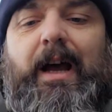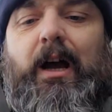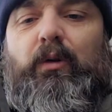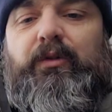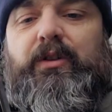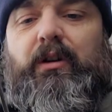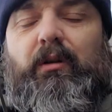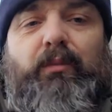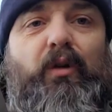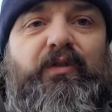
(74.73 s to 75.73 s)
out
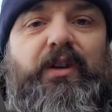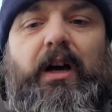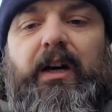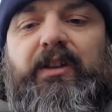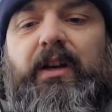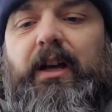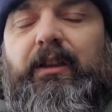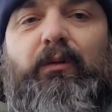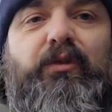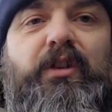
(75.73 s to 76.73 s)
on both sides
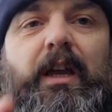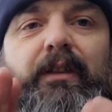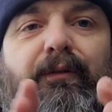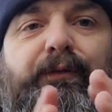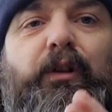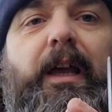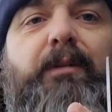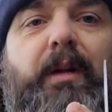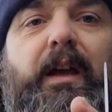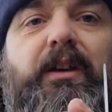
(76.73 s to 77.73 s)
and I wasn't getting the full
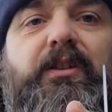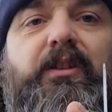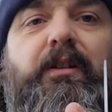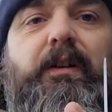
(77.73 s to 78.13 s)
apex.